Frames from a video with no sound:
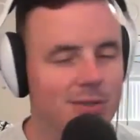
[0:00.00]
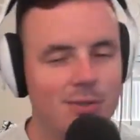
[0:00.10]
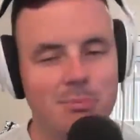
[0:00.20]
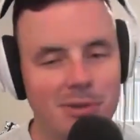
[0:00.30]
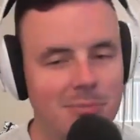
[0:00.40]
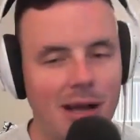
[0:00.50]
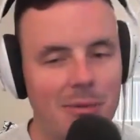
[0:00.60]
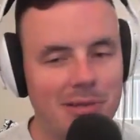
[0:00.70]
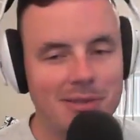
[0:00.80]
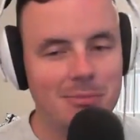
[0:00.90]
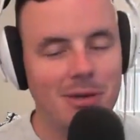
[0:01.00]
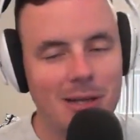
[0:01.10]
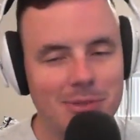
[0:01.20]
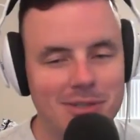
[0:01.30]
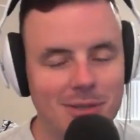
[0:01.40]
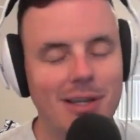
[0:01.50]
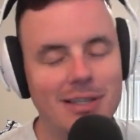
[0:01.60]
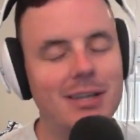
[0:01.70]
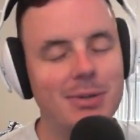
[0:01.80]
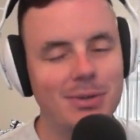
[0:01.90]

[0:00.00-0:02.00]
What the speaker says: are super popular in the Bible, so I totally